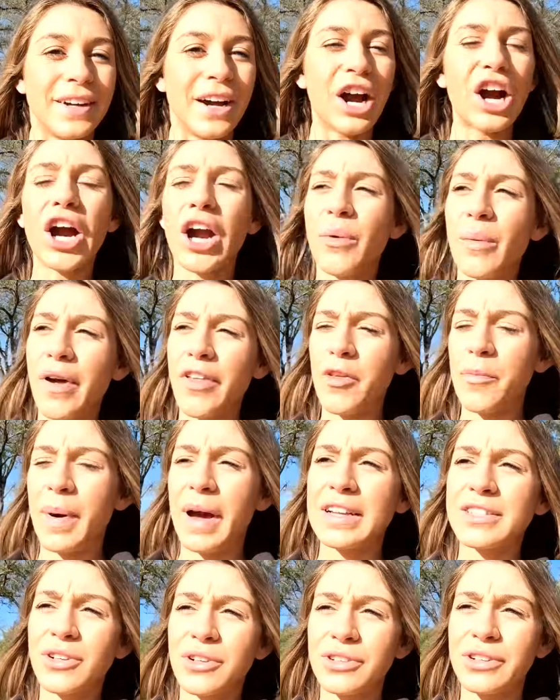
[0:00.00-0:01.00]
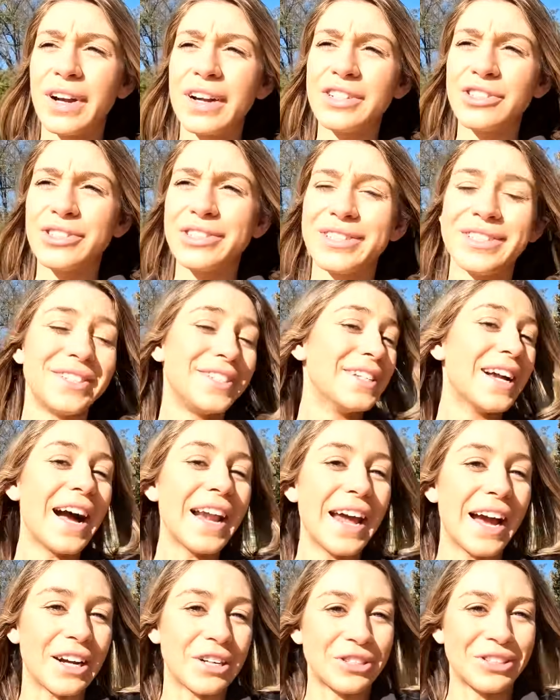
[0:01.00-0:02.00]
All right, well, the pass holder entrance is
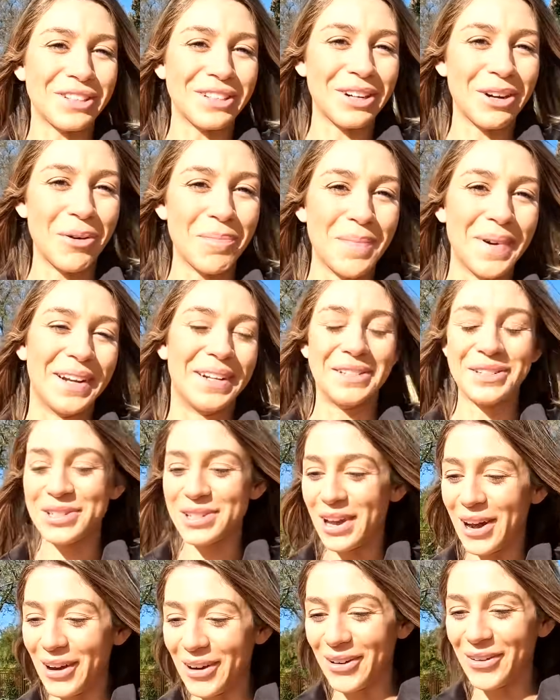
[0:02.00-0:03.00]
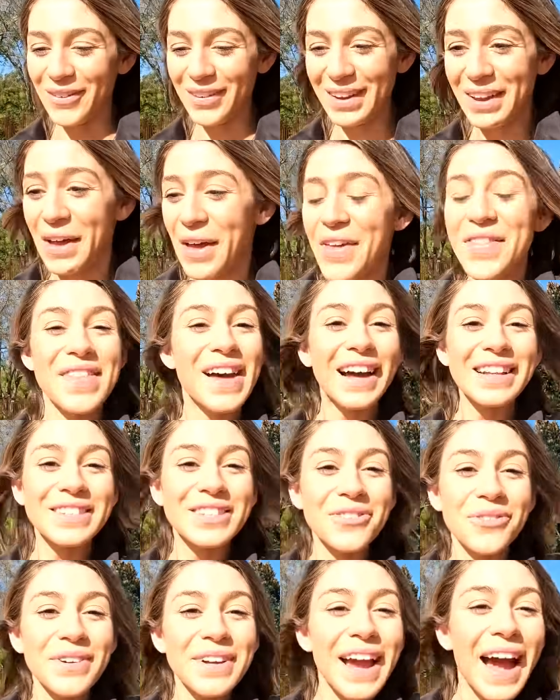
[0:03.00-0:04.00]
not actually open, so that's
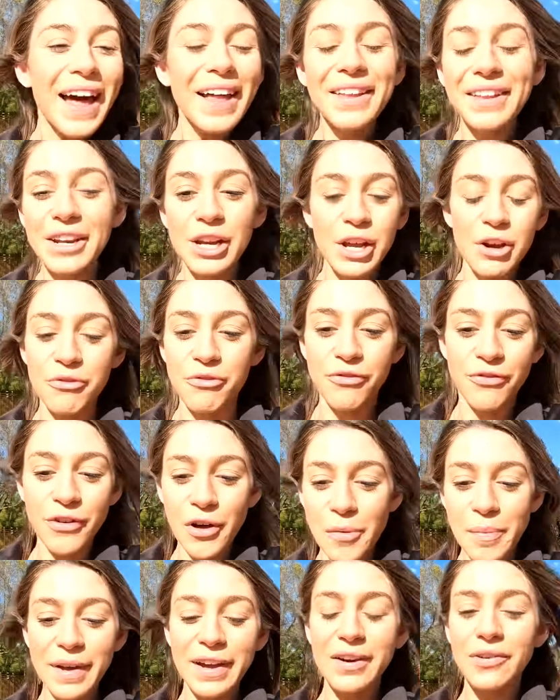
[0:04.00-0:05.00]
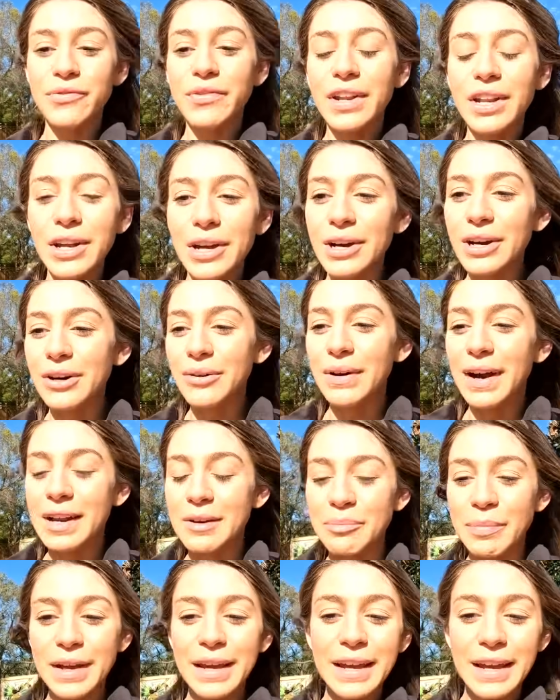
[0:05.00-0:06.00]
the reality of filming a video
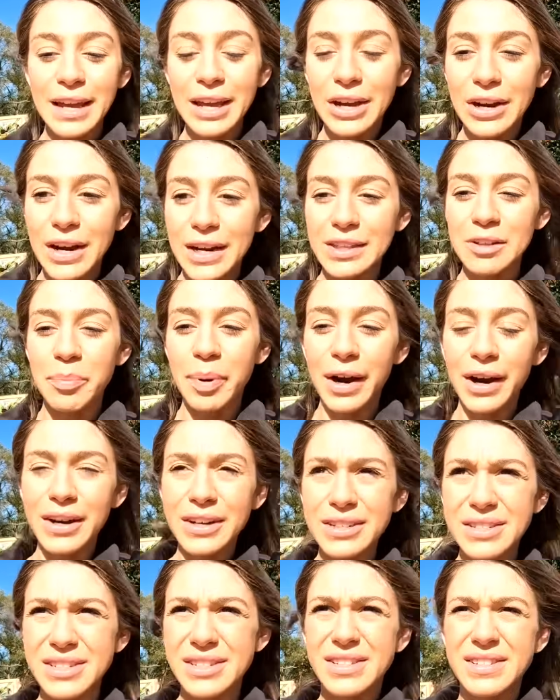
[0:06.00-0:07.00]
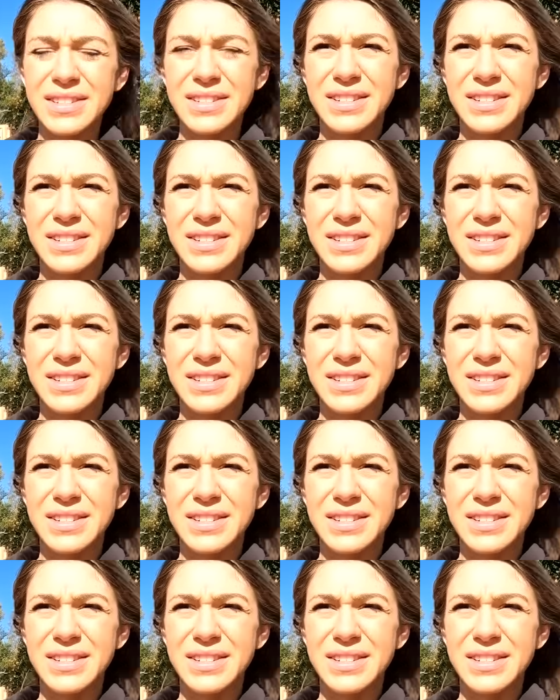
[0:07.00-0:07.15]
and being here at the parks.